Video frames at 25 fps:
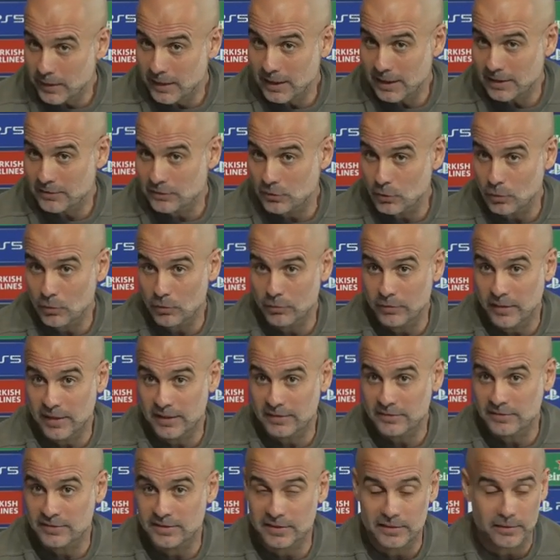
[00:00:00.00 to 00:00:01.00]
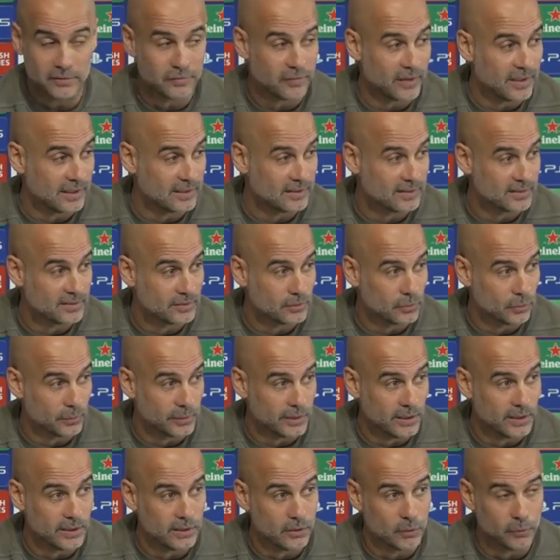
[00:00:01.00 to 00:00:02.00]
us, all of us City fans, to
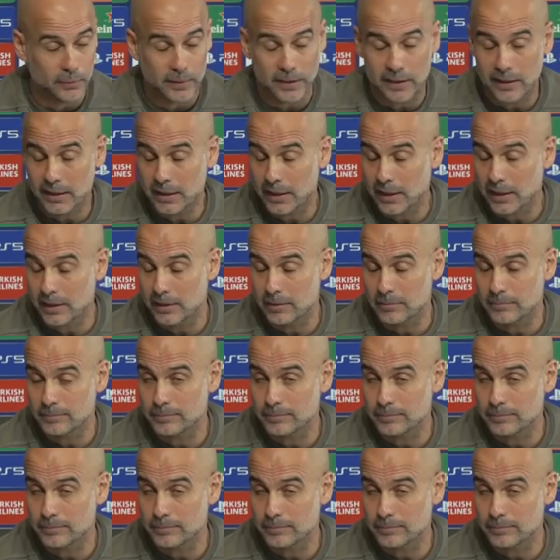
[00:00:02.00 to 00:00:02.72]
be here again.